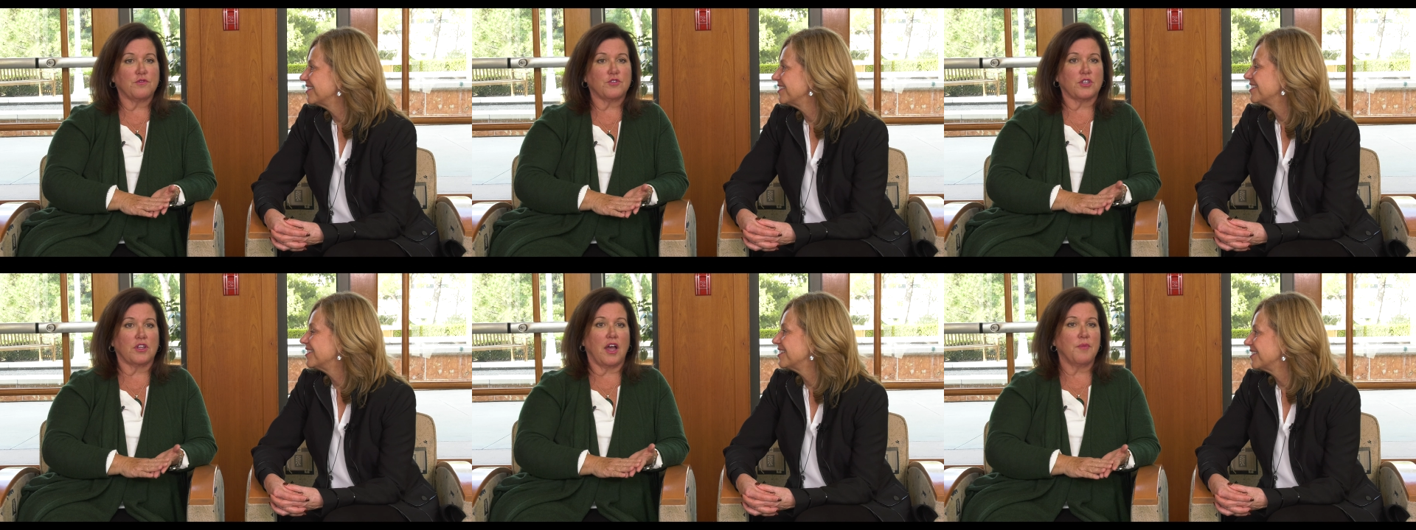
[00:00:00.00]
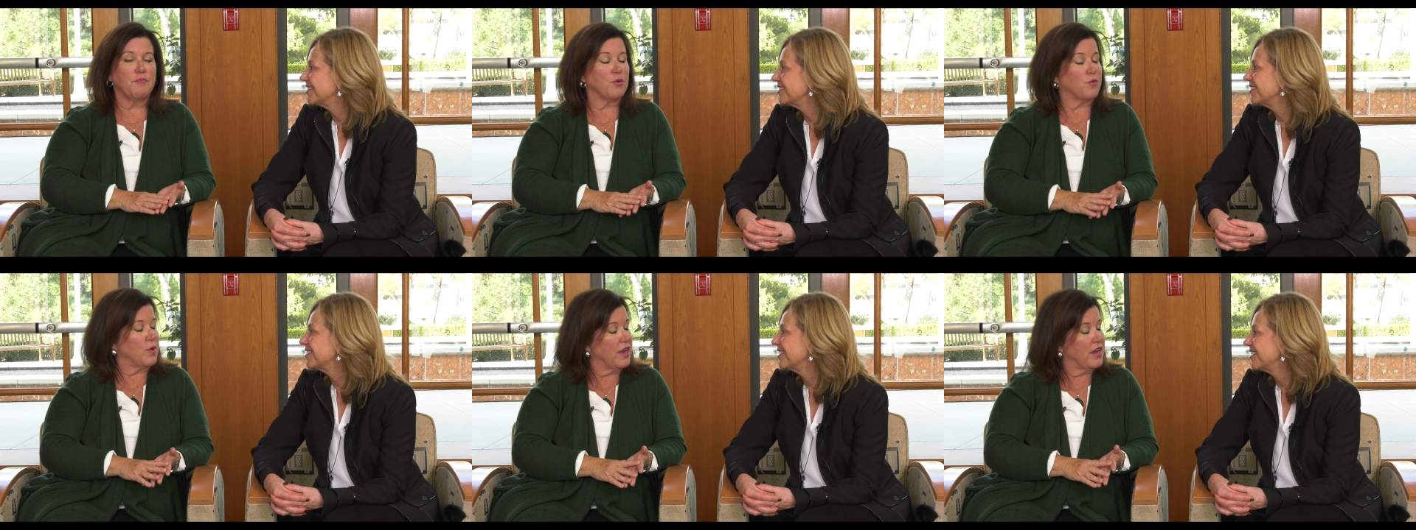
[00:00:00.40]
Speaker 1: of July
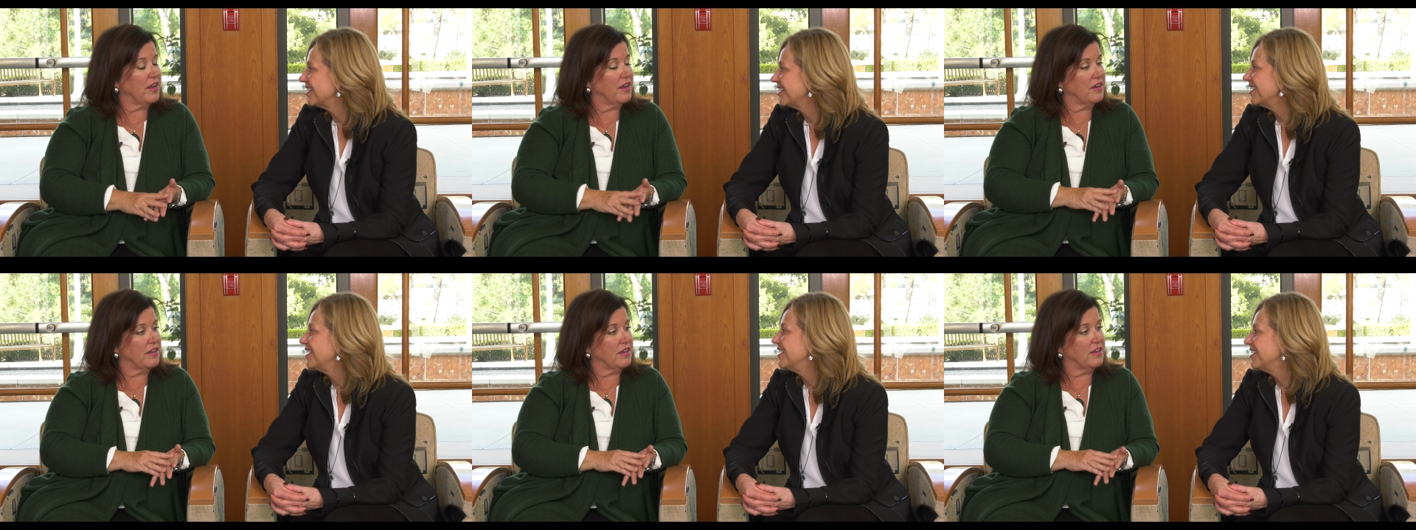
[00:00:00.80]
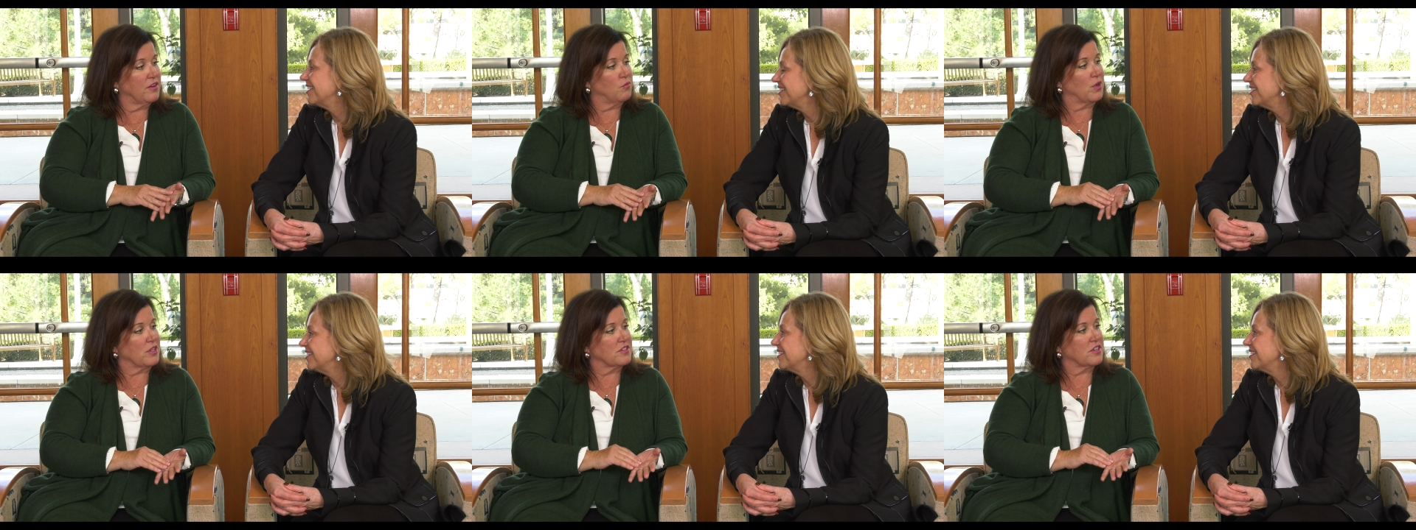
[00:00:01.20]
parade
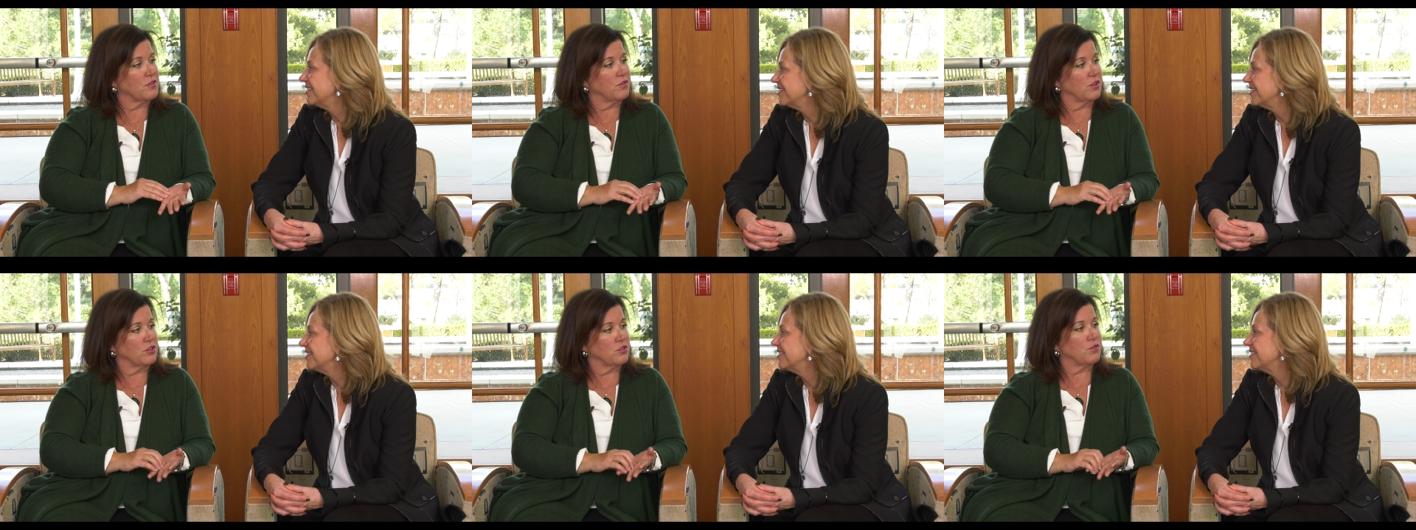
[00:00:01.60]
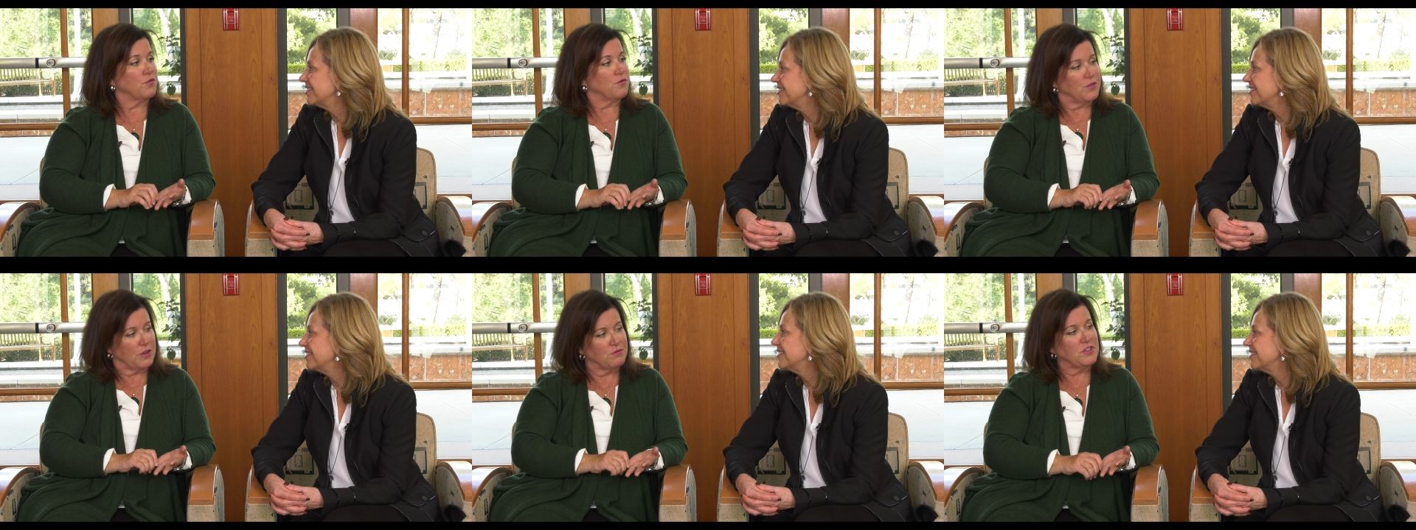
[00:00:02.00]
in Westlake Village
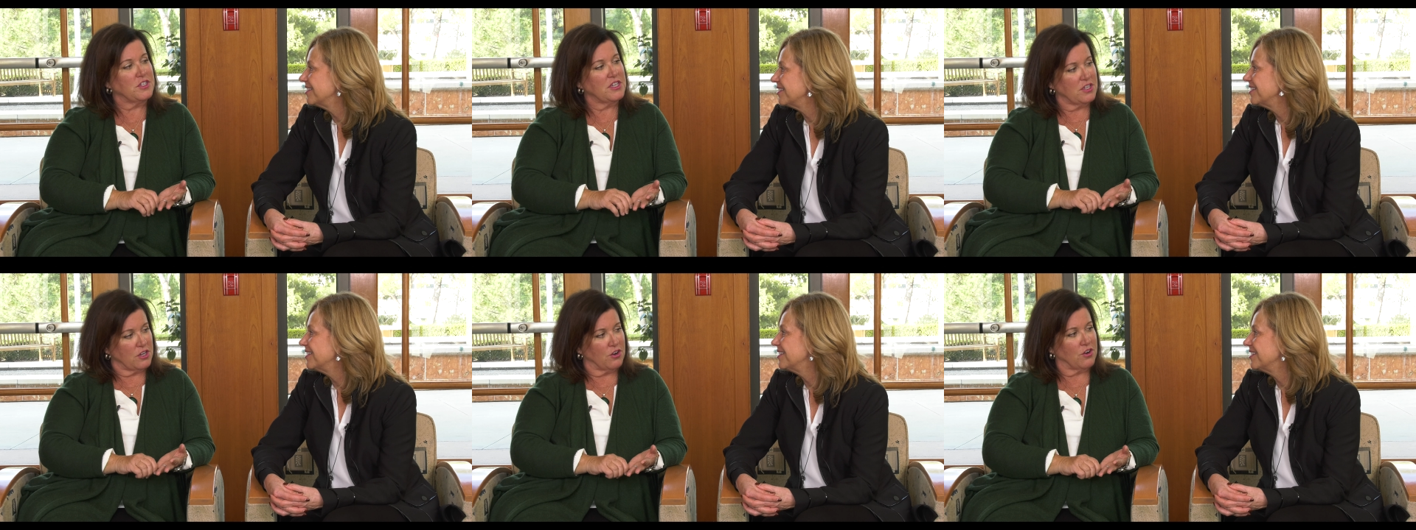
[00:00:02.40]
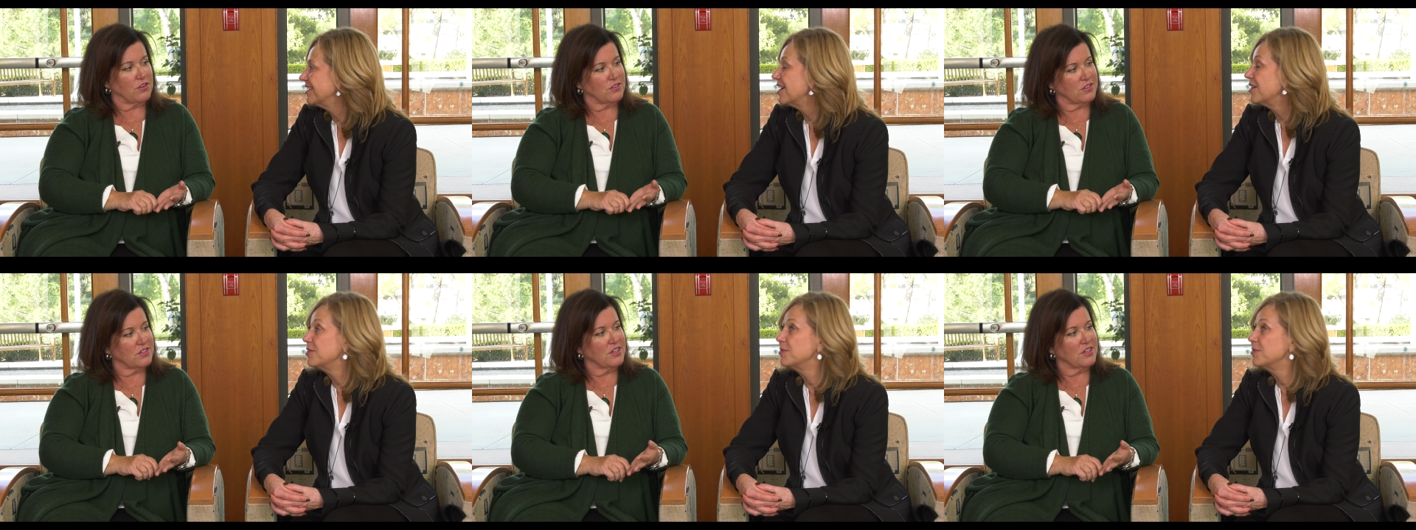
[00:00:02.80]
for 50 years.